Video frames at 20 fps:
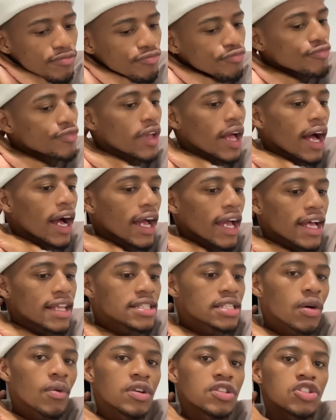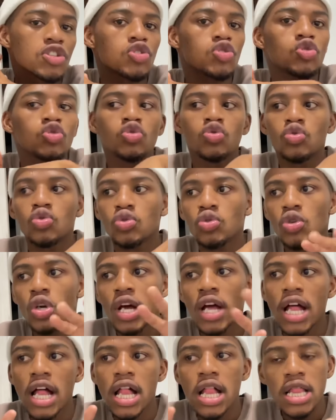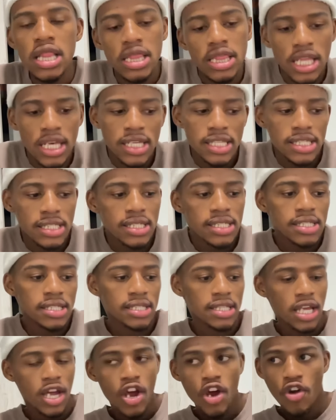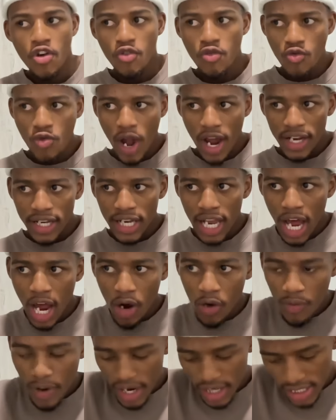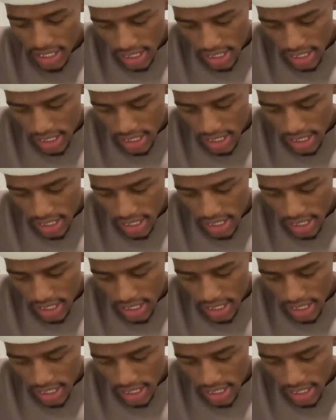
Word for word: Yeah, hence I wanted to do this right now, right